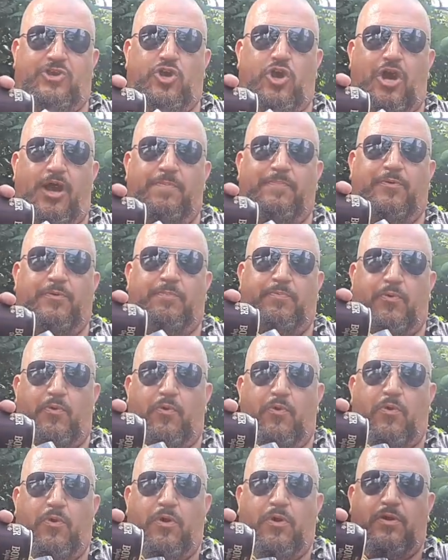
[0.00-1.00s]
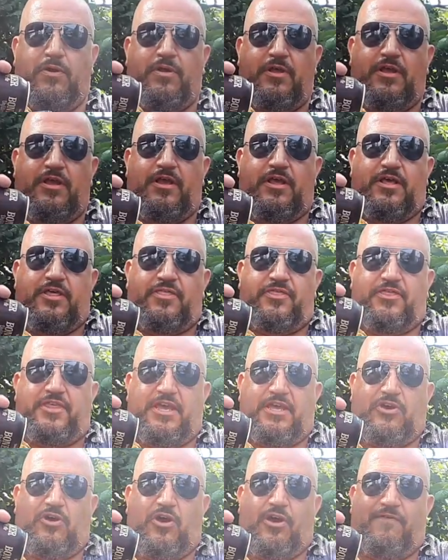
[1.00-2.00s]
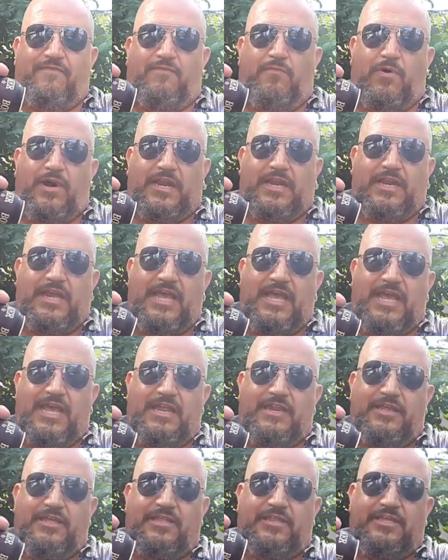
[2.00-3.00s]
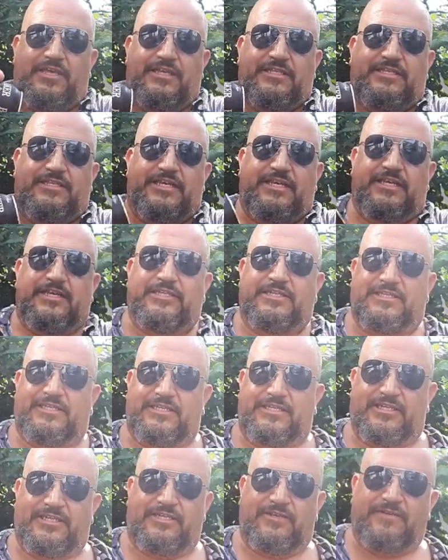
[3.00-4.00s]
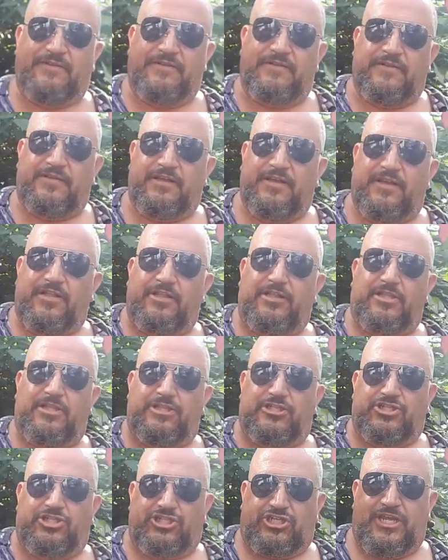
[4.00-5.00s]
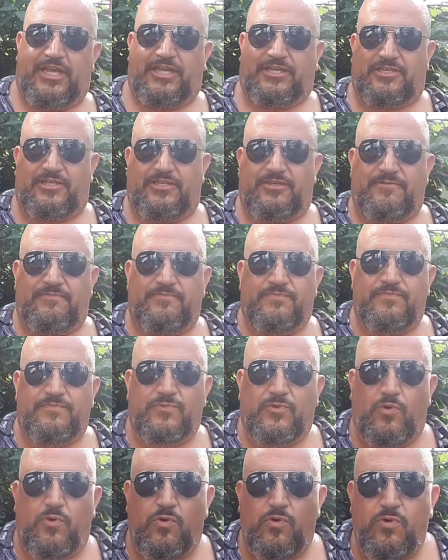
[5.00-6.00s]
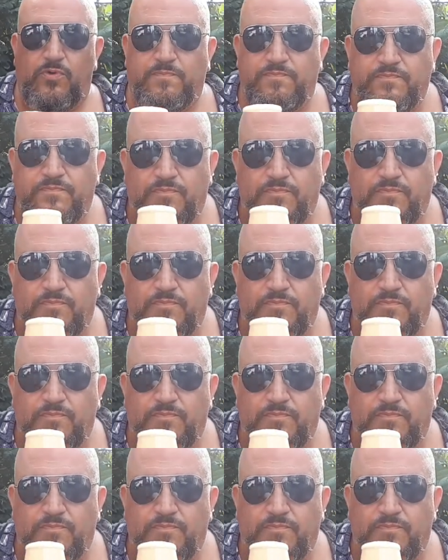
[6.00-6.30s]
copper pour, thick off white head. This is legit. Oh.